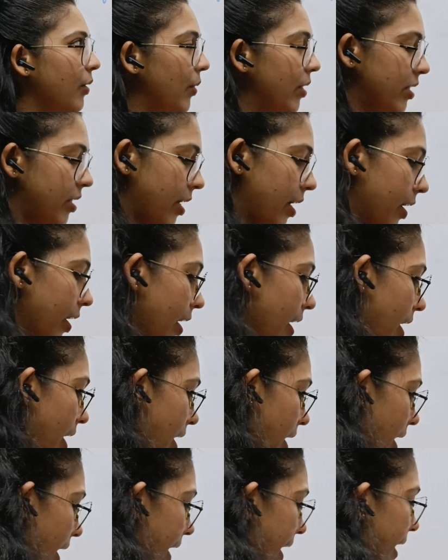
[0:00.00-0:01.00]
question.
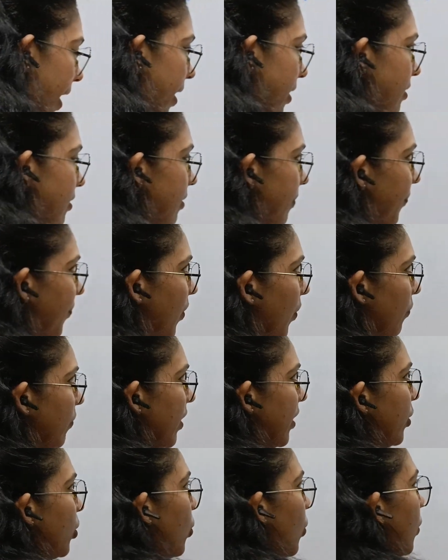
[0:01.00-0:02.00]
And
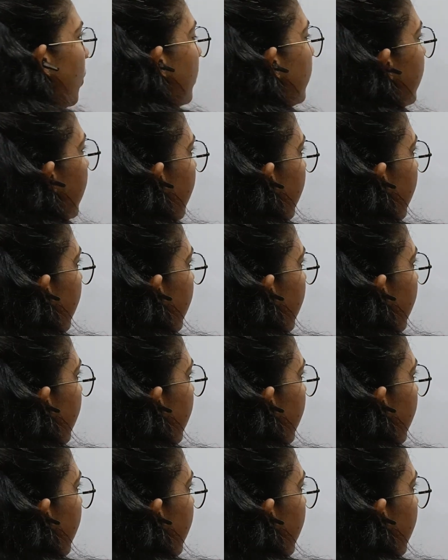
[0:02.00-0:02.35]
we know